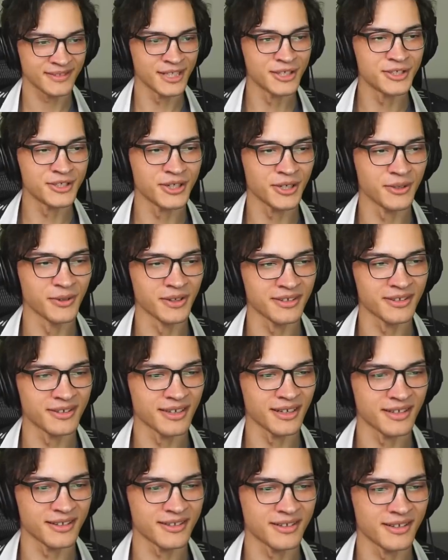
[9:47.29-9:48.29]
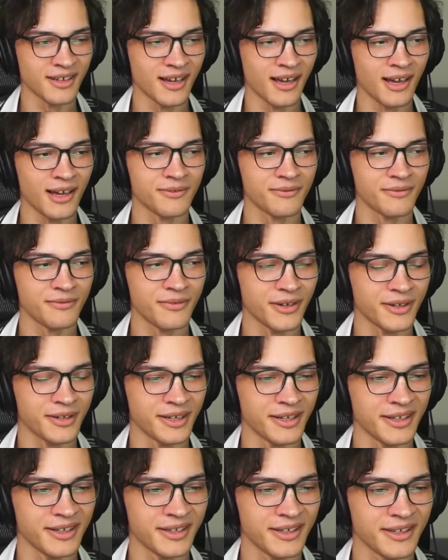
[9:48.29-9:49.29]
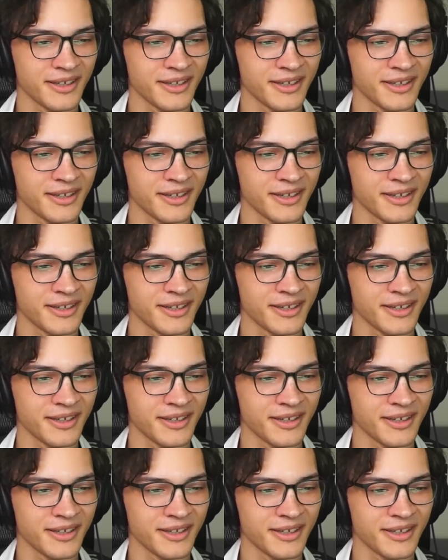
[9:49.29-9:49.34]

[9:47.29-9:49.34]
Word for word: The joke is that it's not funny.